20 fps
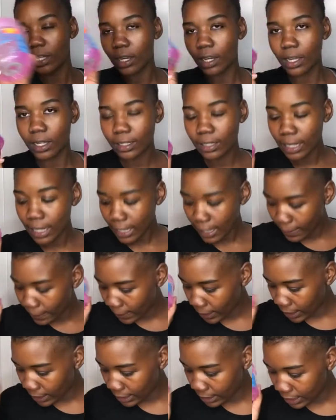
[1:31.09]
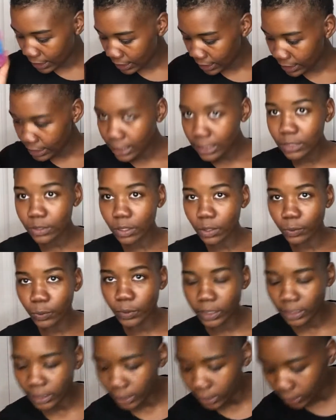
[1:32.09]
gone because this is a
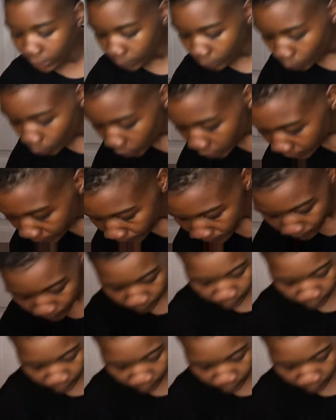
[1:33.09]
really good one.